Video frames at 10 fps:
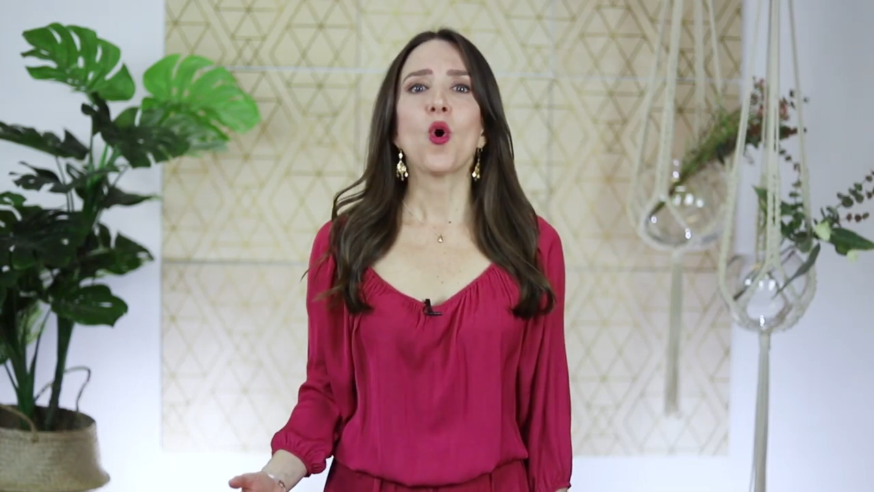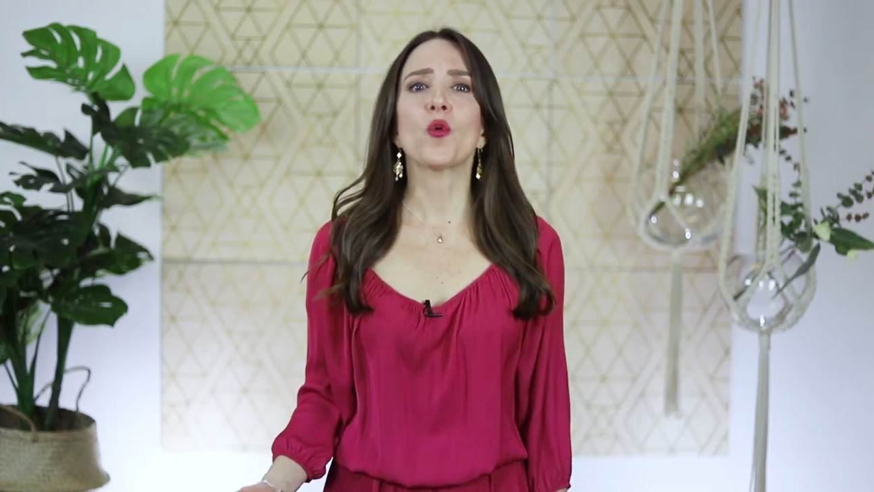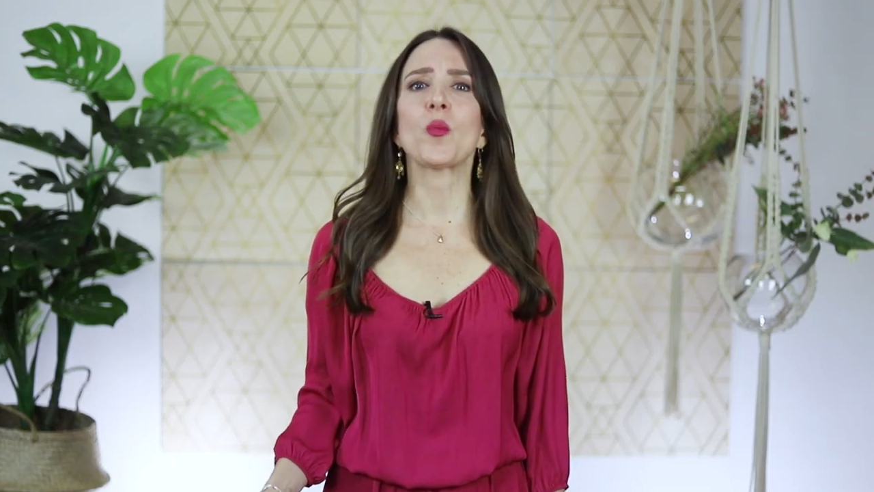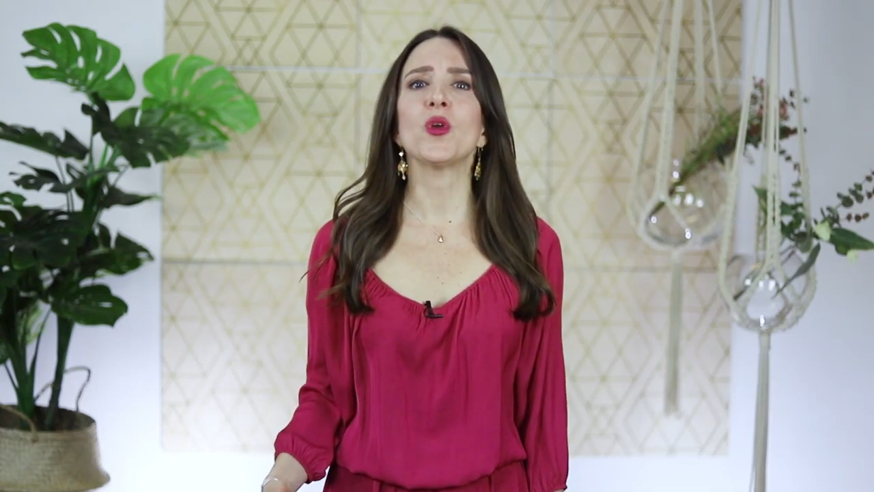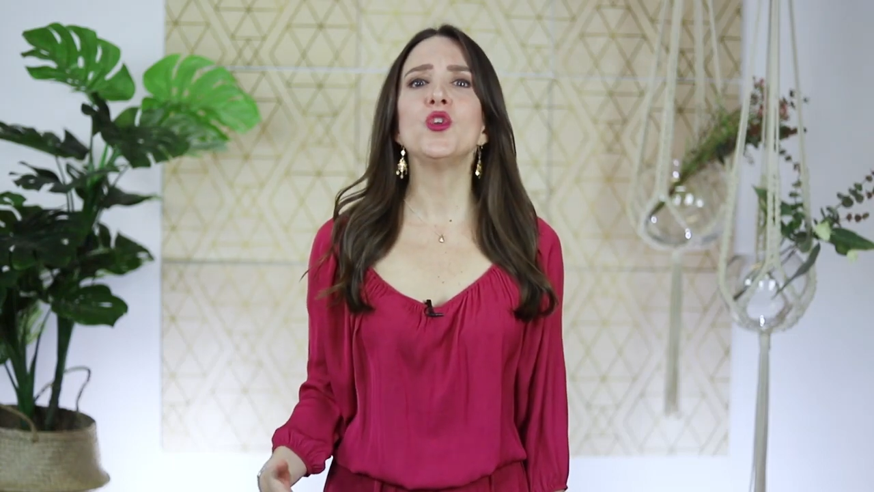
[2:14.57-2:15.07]
or
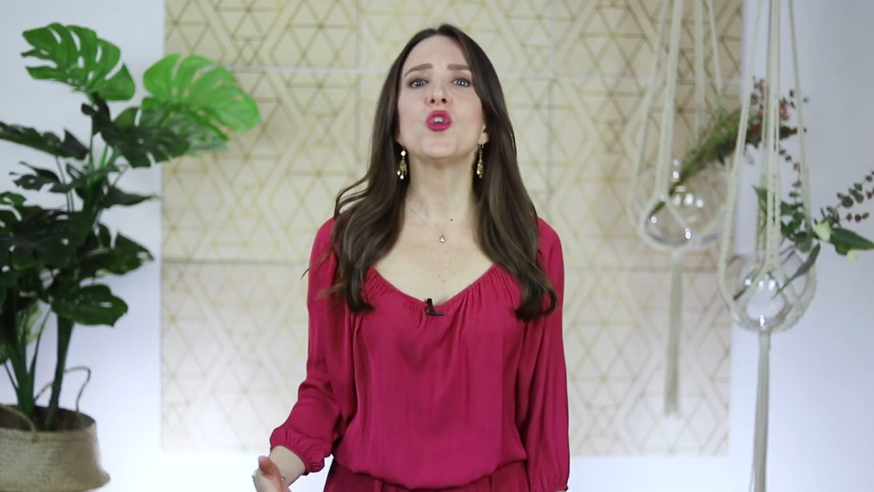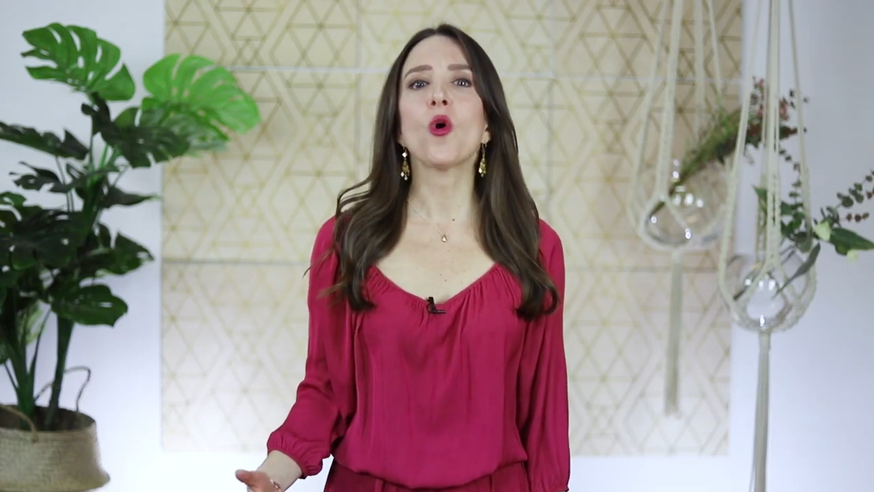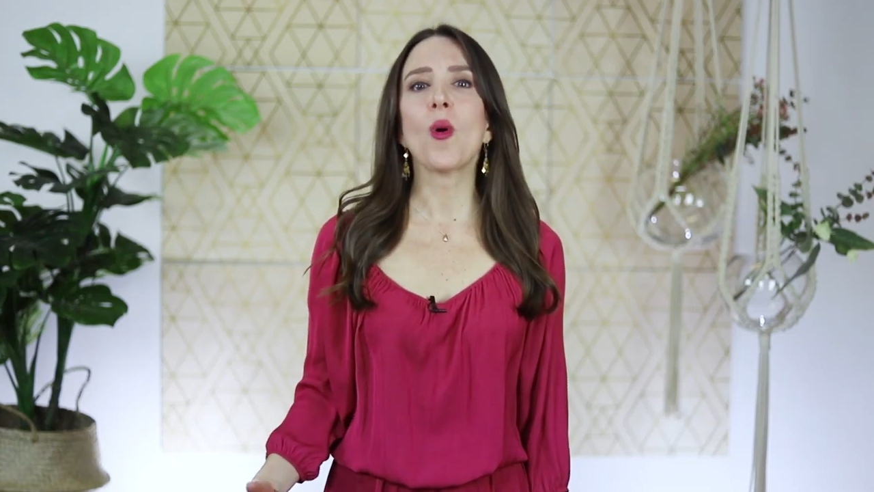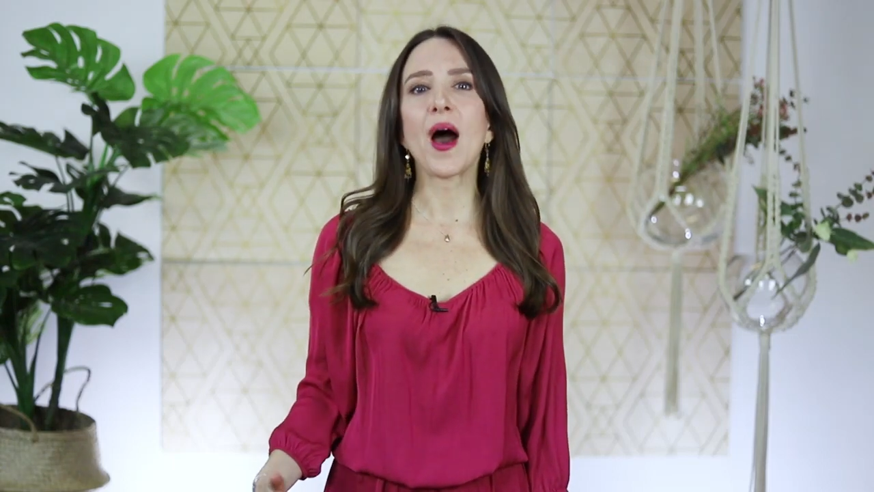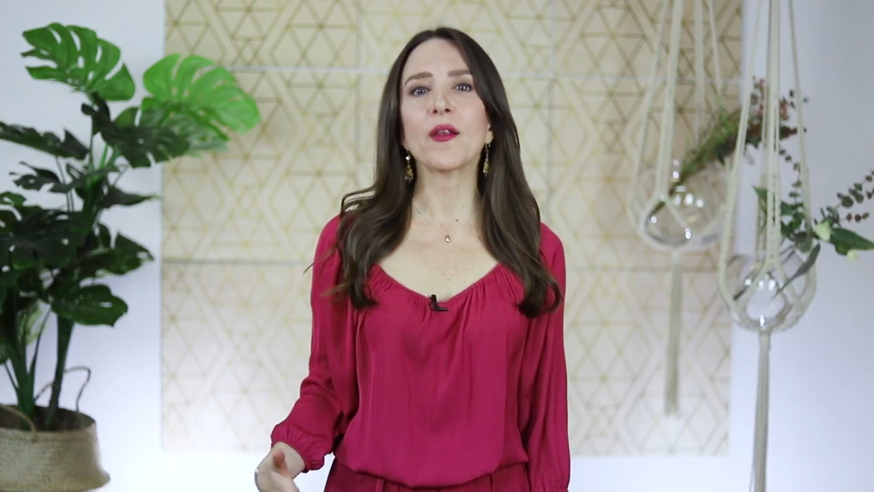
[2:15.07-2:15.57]
that we
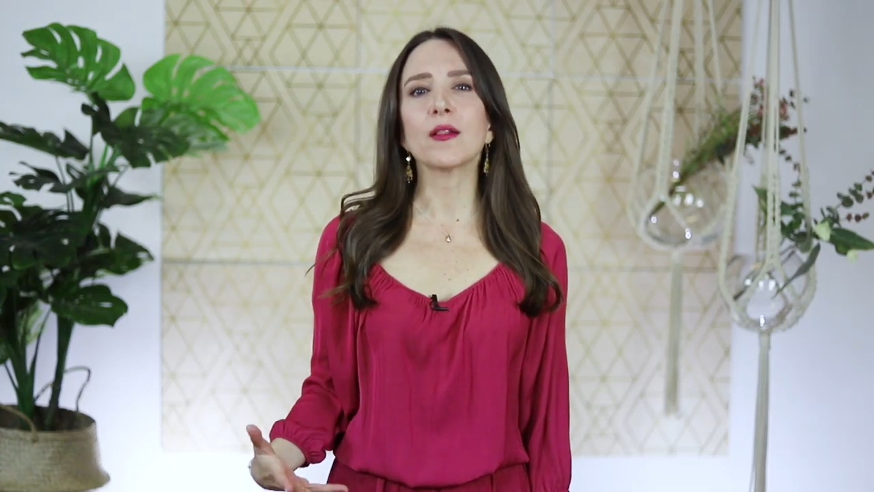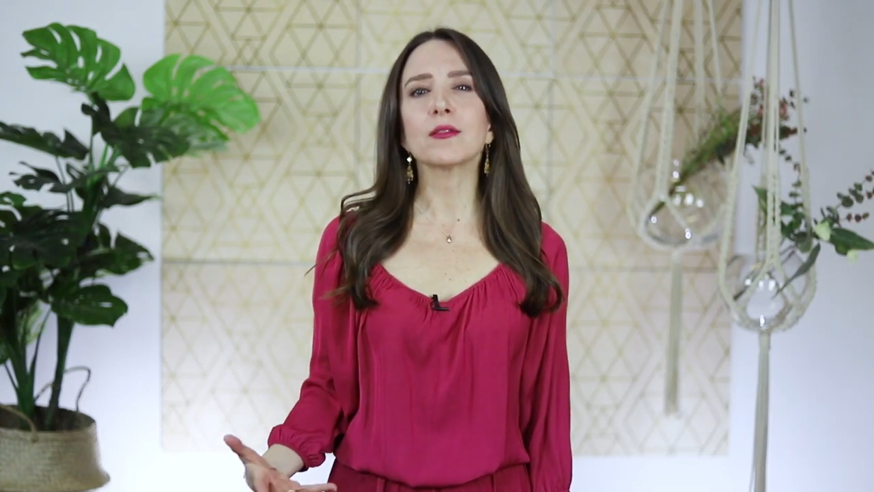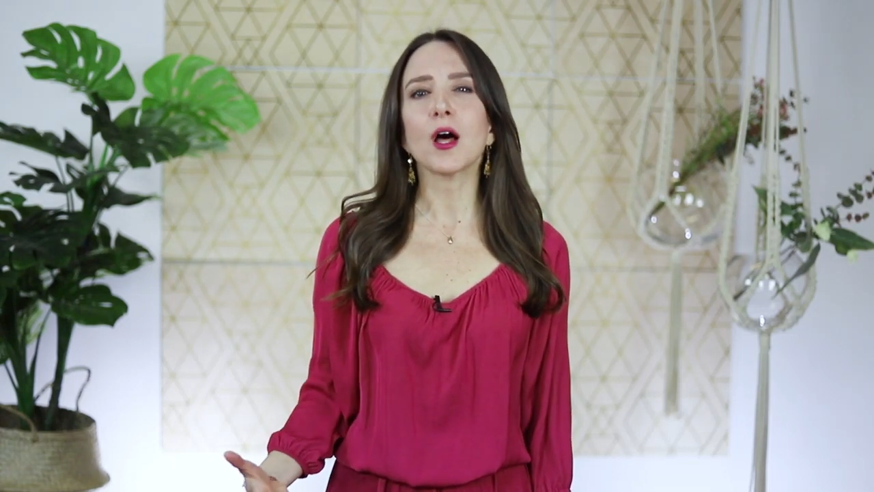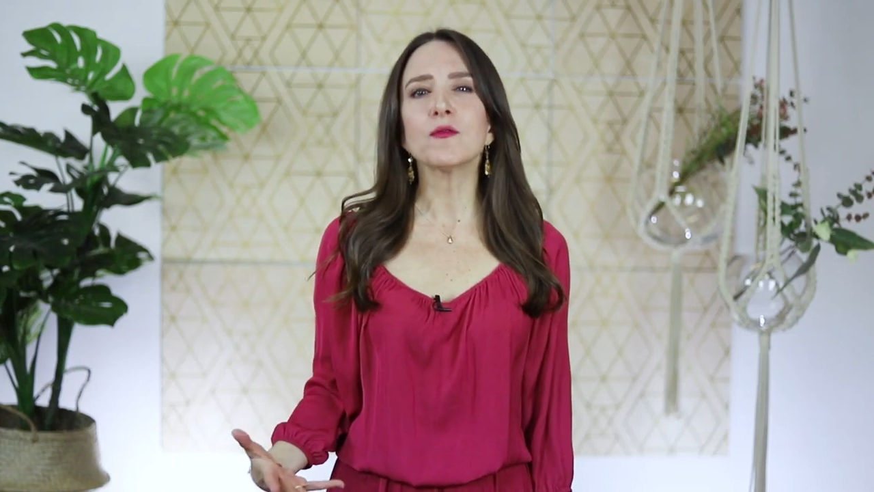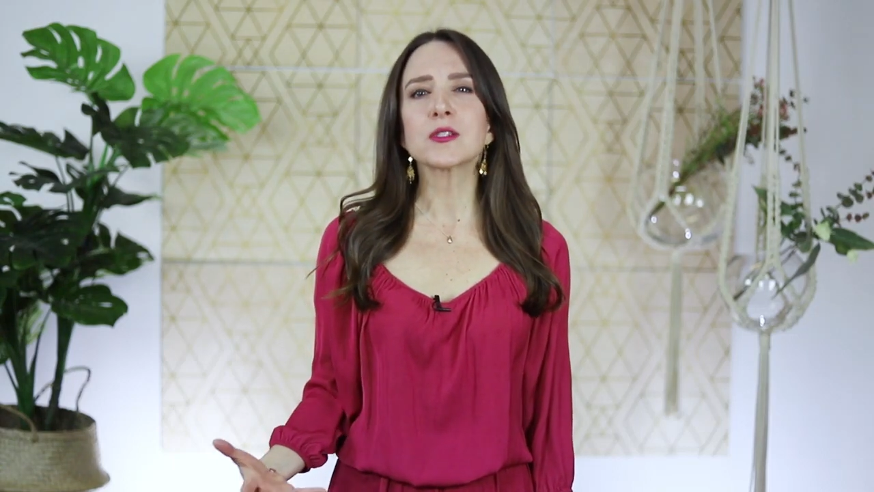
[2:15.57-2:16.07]
know how to
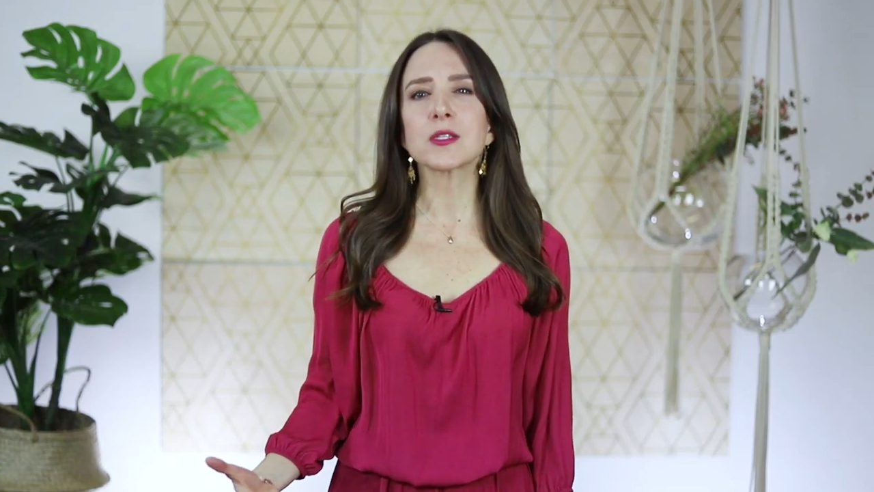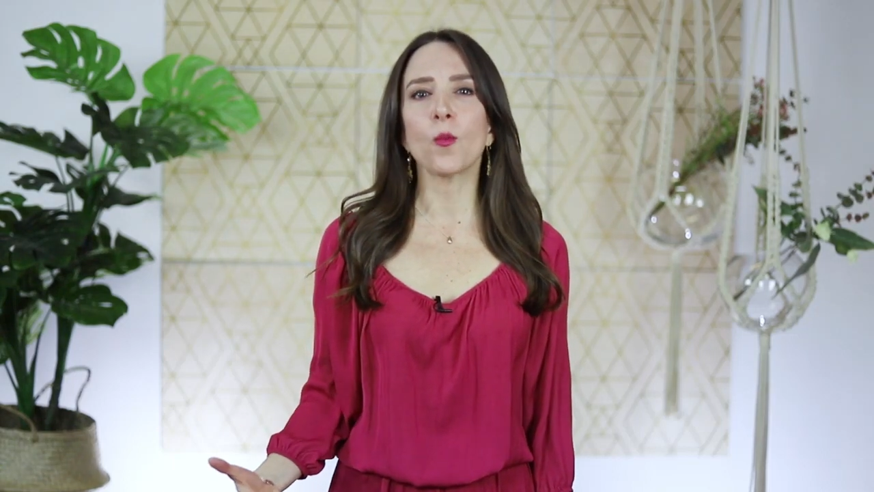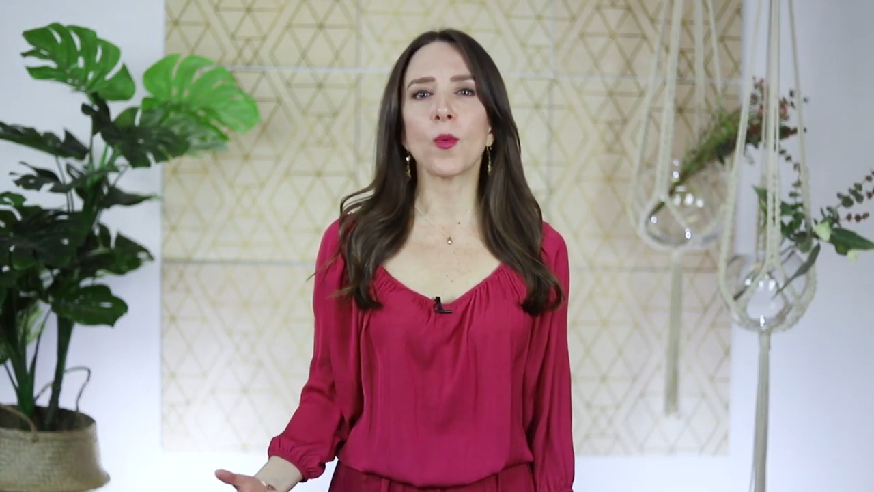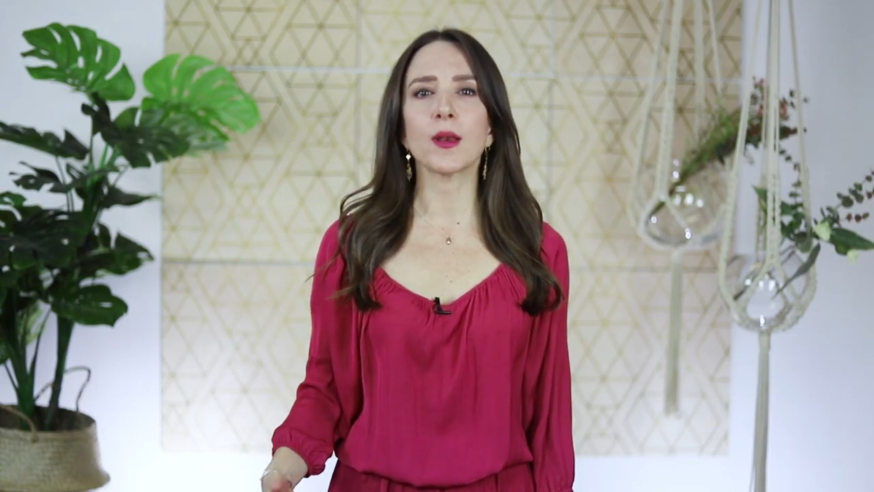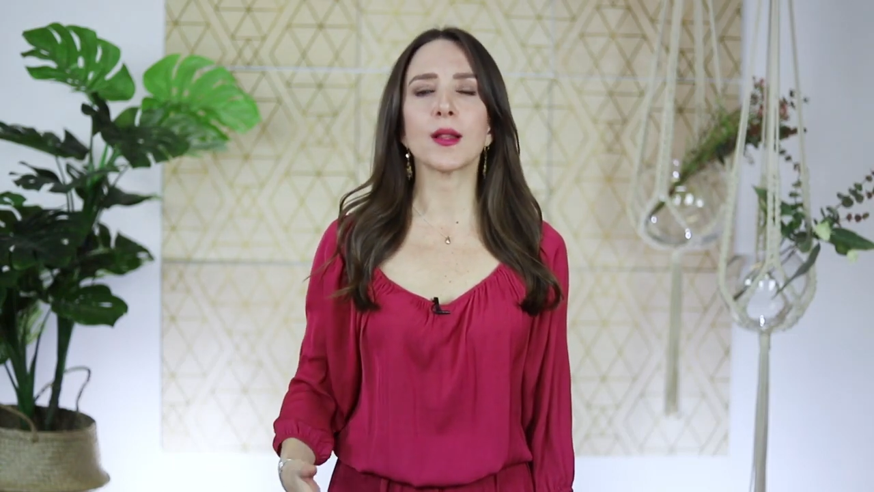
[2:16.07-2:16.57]
love
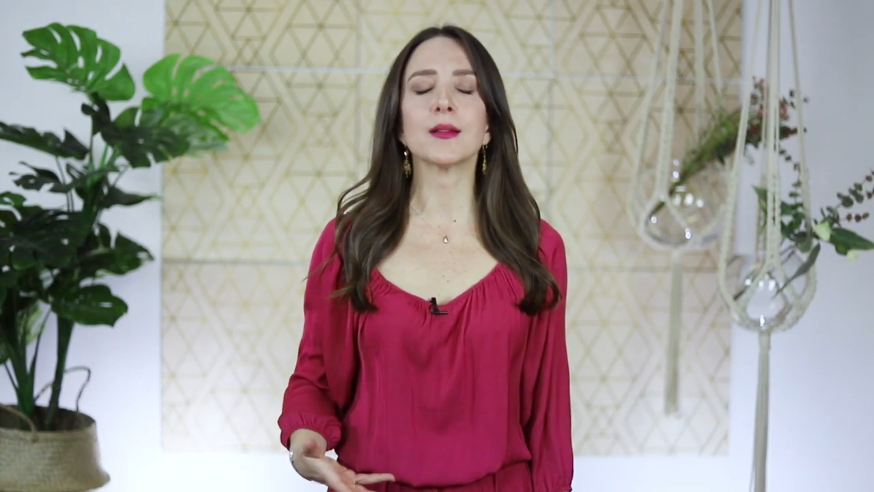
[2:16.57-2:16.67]
someone,